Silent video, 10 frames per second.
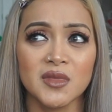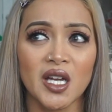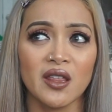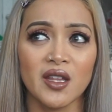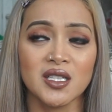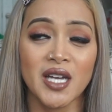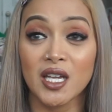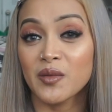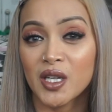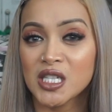I think,
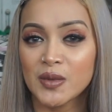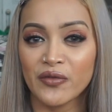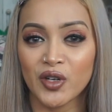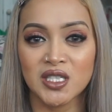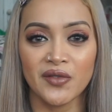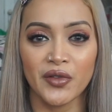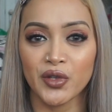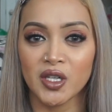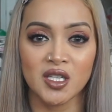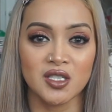10 minutes before
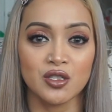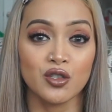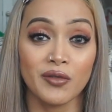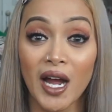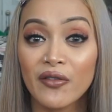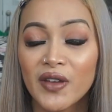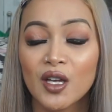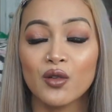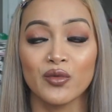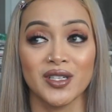7:30 because
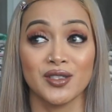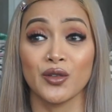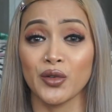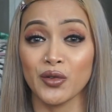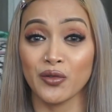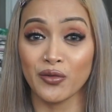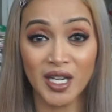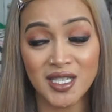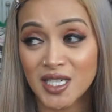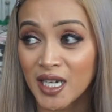traffic was
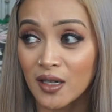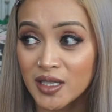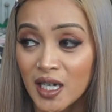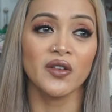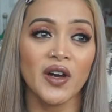crazy downtown.